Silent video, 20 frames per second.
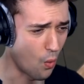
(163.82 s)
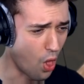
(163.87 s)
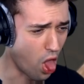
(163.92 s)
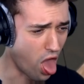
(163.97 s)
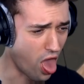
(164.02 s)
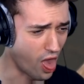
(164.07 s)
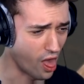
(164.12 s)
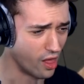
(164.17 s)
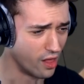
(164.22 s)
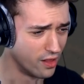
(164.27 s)

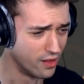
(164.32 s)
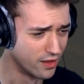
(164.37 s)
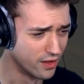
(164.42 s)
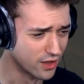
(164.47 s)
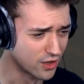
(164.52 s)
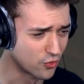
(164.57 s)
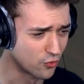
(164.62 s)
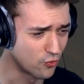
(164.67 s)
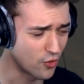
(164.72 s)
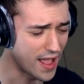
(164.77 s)
is it?
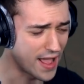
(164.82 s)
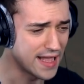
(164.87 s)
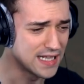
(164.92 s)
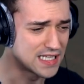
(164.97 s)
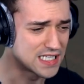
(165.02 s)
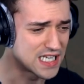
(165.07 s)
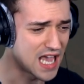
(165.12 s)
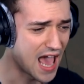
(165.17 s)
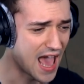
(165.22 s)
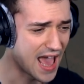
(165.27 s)
Gray
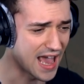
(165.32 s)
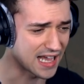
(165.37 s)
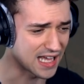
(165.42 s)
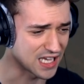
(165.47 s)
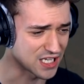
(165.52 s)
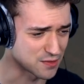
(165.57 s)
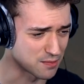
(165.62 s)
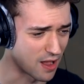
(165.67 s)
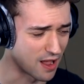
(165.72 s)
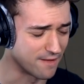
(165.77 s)
tech
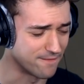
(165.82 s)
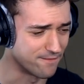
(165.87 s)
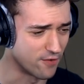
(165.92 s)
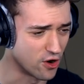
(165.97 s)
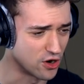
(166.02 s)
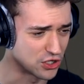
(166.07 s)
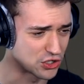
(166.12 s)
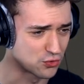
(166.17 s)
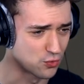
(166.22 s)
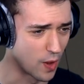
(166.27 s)
is my
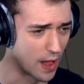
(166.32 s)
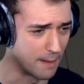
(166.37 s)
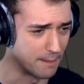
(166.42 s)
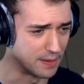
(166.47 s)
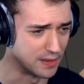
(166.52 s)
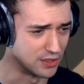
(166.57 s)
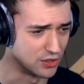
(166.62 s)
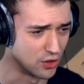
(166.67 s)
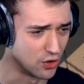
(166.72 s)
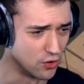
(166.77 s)
first
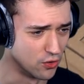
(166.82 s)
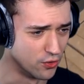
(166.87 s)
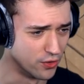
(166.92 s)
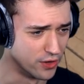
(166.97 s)
weapon, dude.